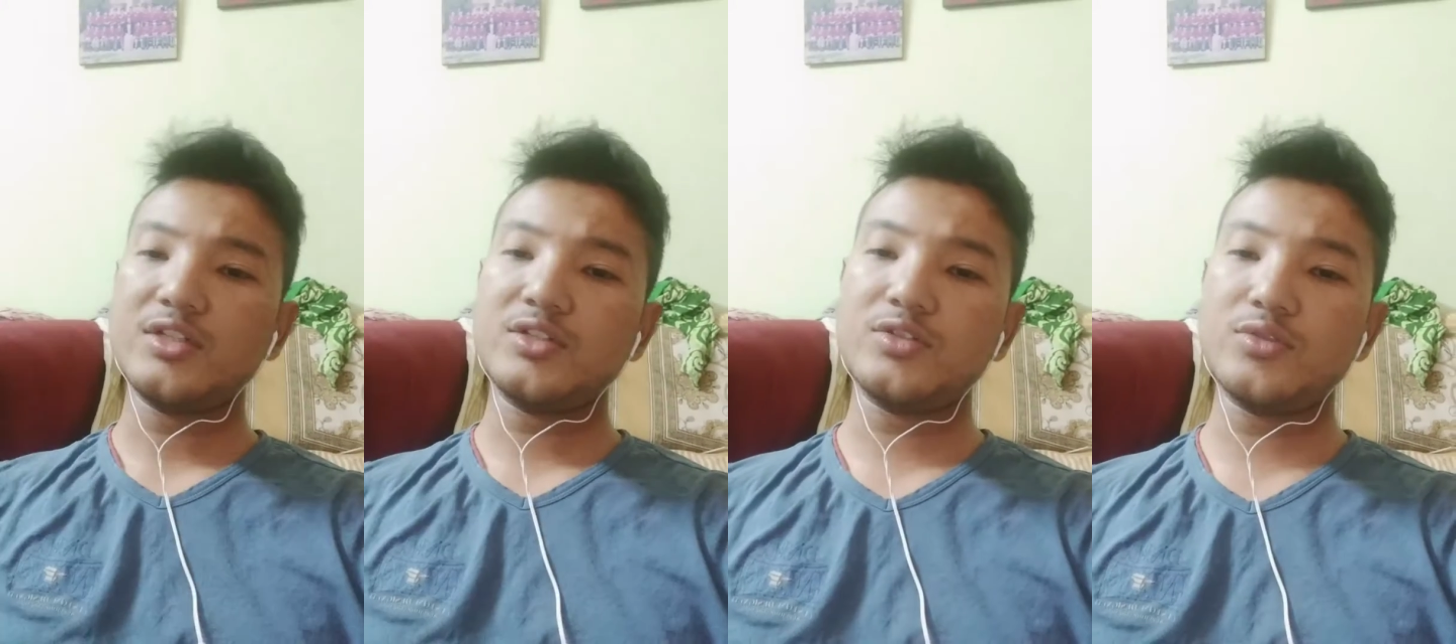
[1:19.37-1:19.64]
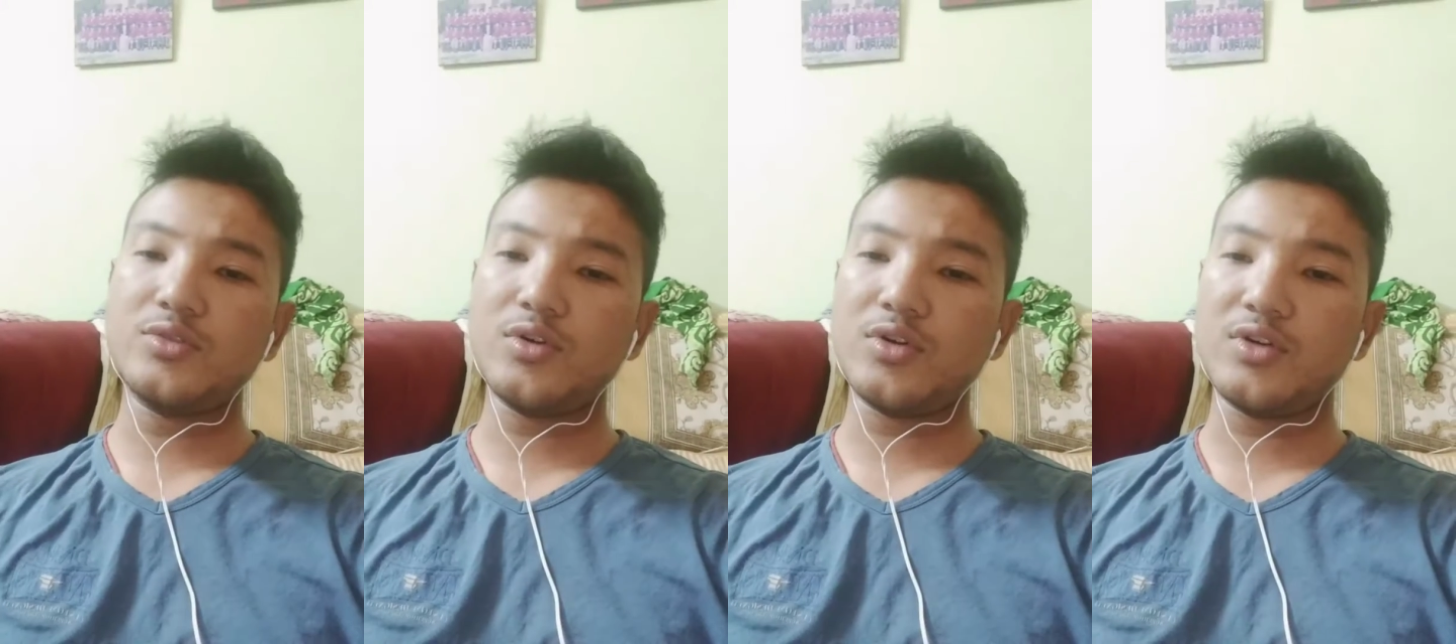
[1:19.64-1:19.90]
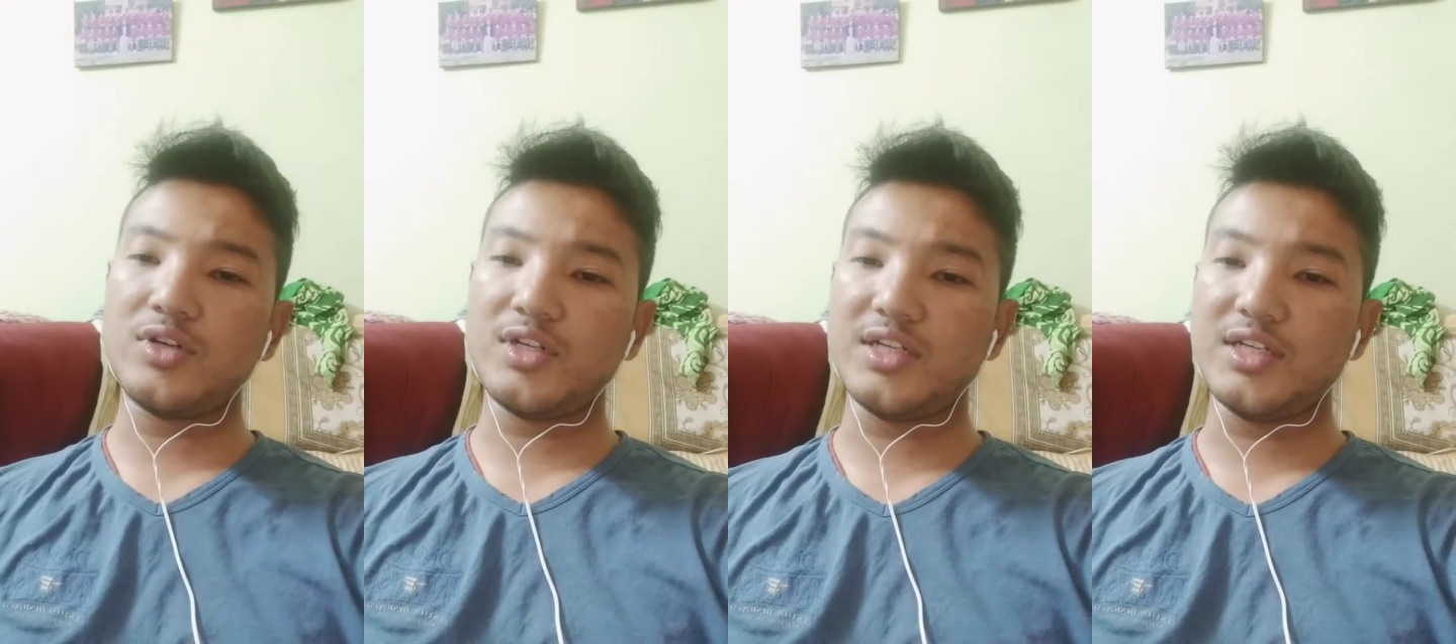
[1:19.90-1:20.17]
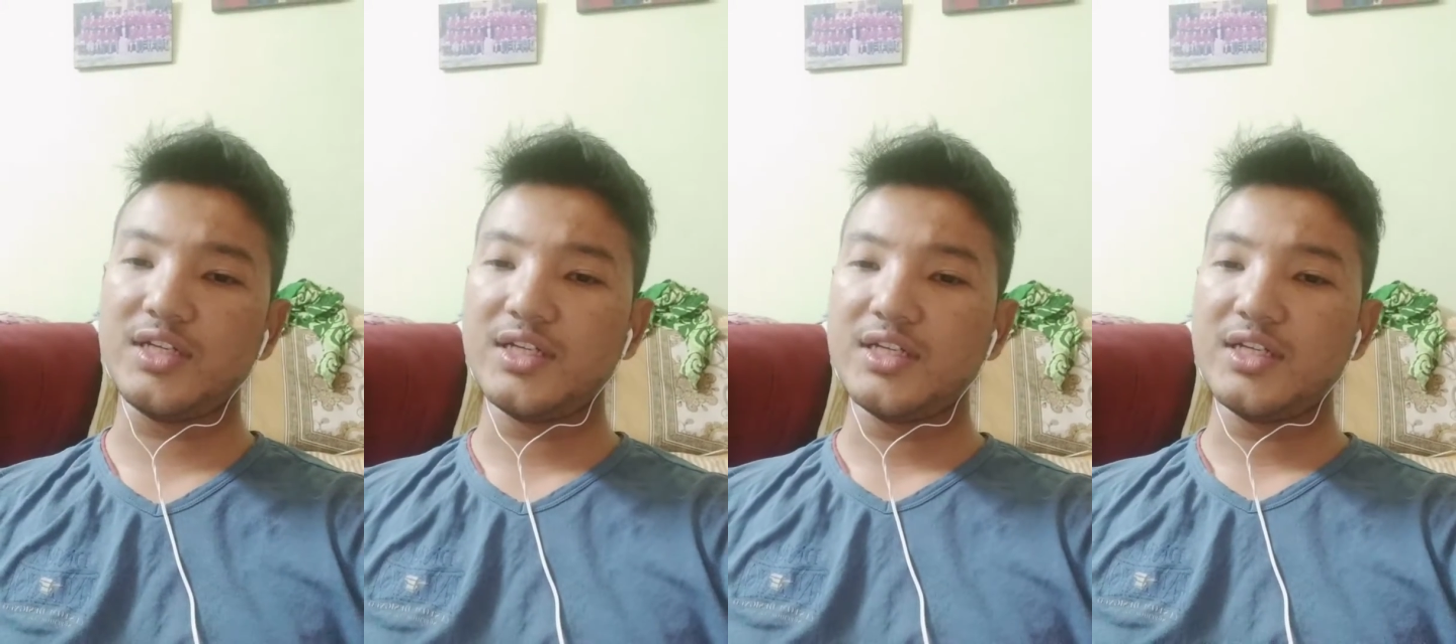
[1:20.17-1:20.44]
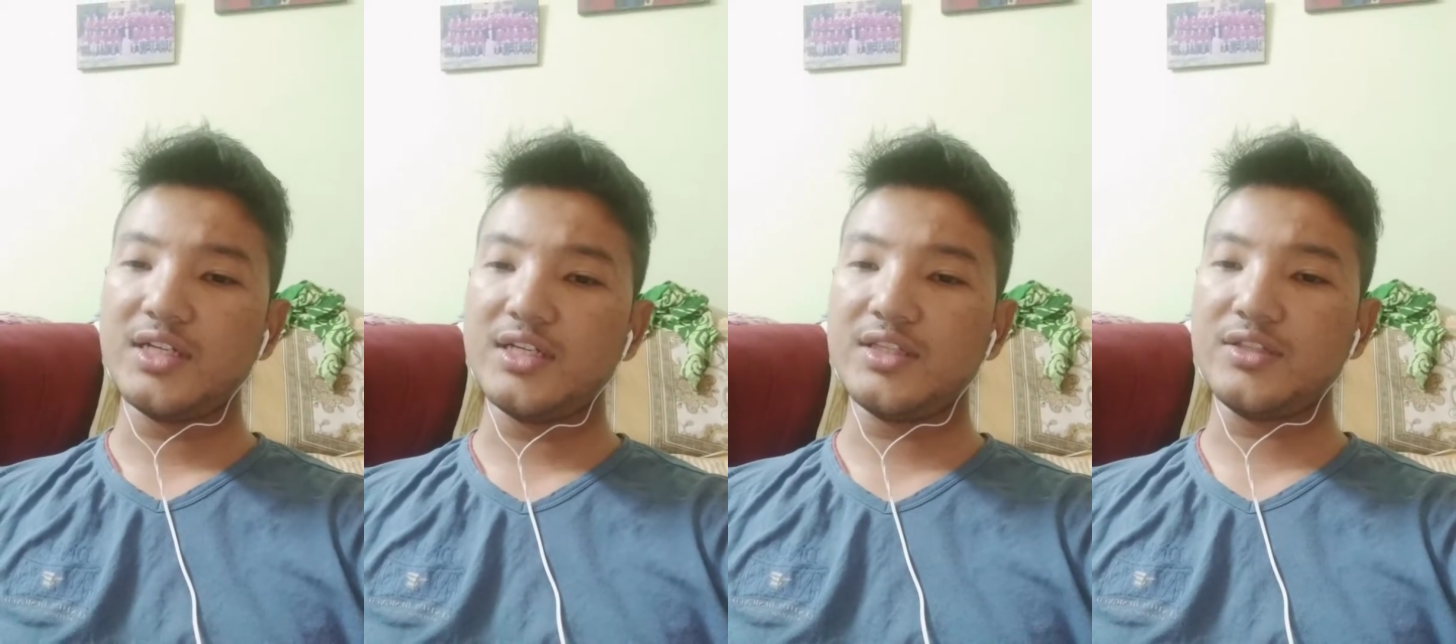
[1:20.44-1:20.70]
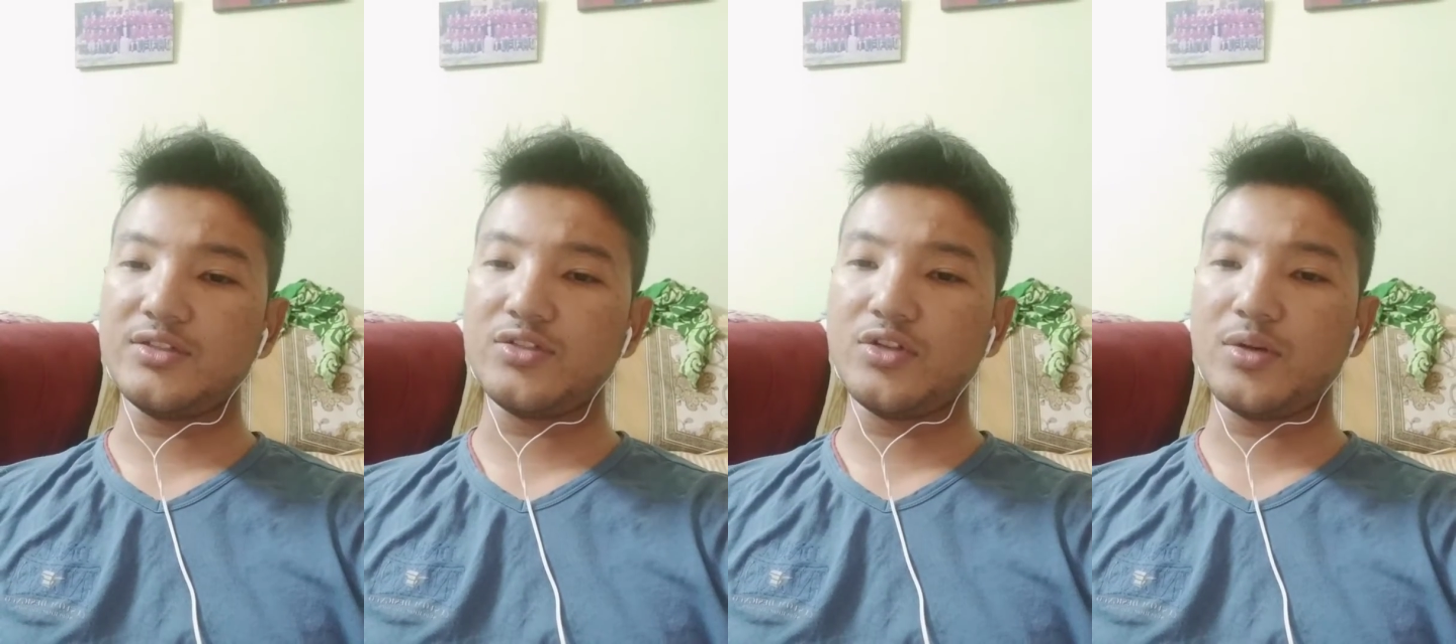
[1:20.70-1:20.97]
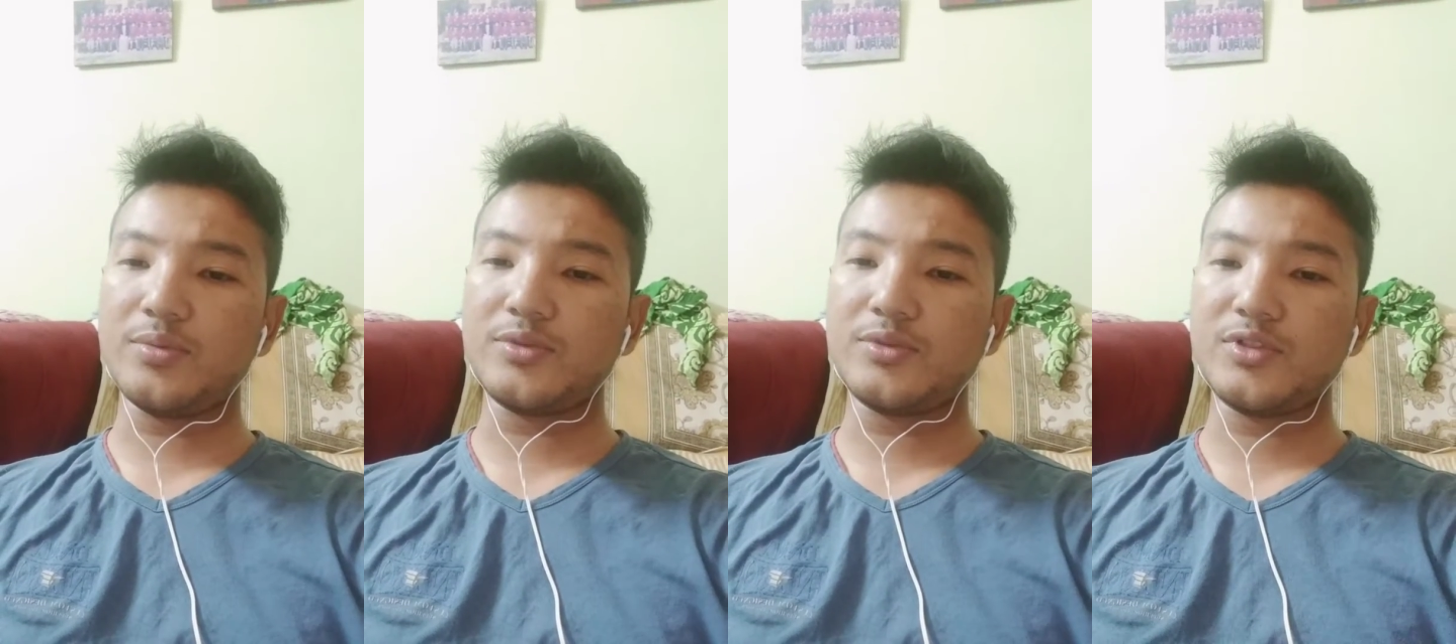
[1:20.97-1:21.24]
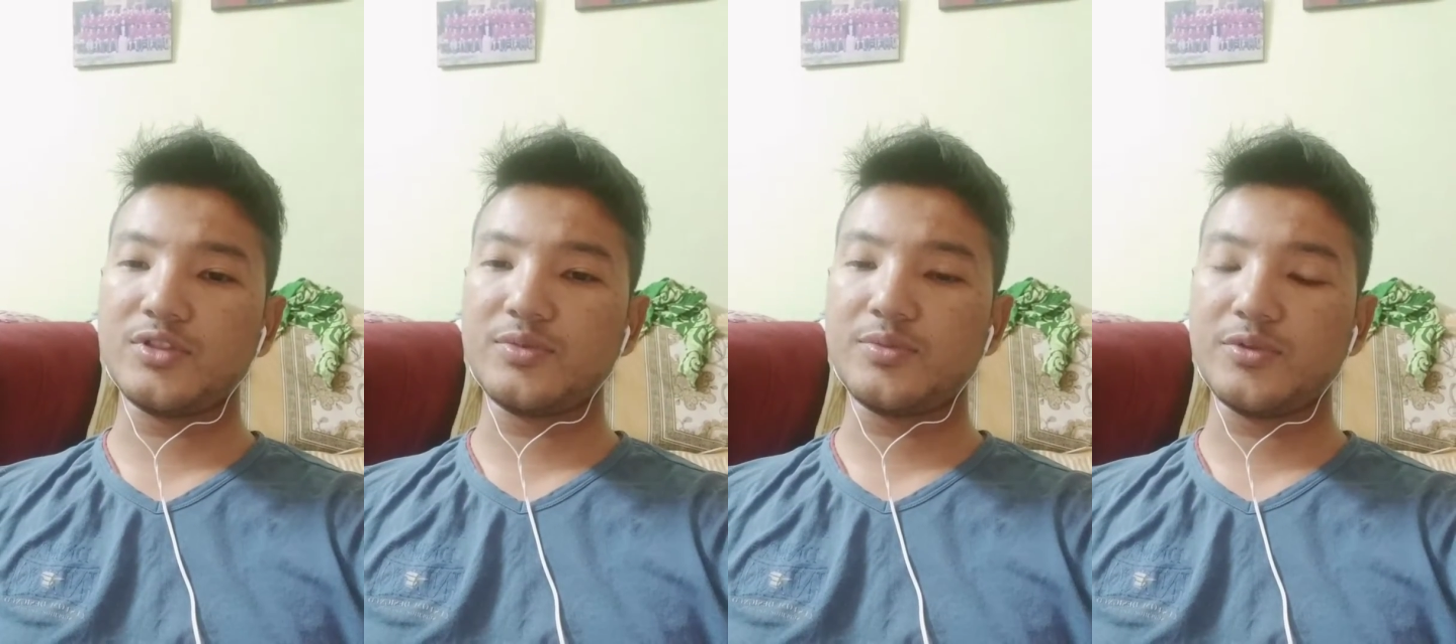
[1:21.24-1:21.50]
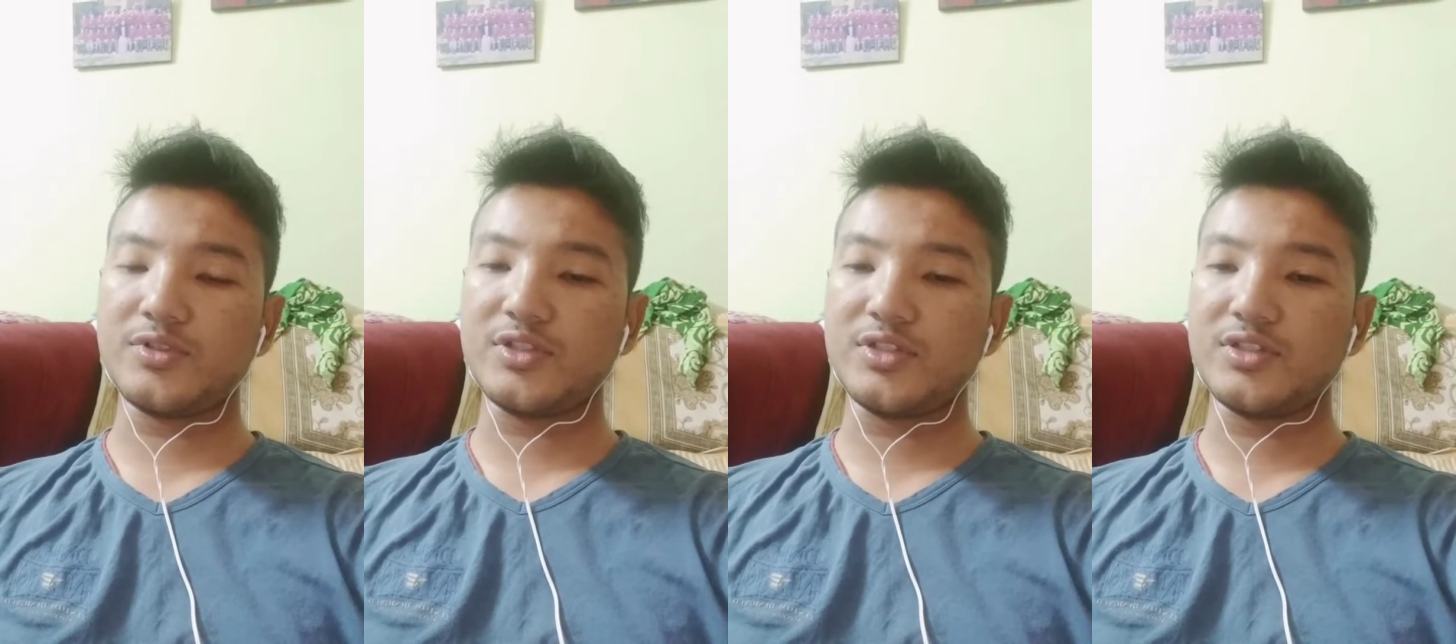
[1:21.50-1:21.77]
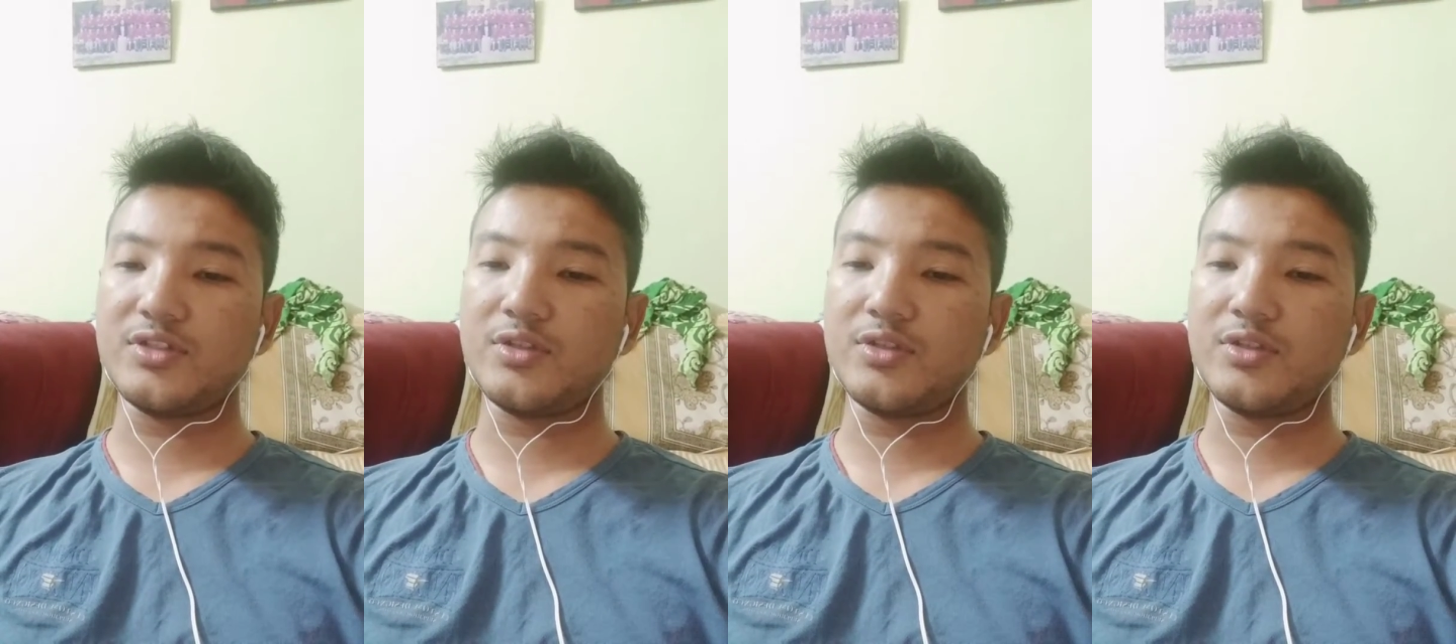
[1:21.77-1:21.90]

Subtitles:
too early in the job search process.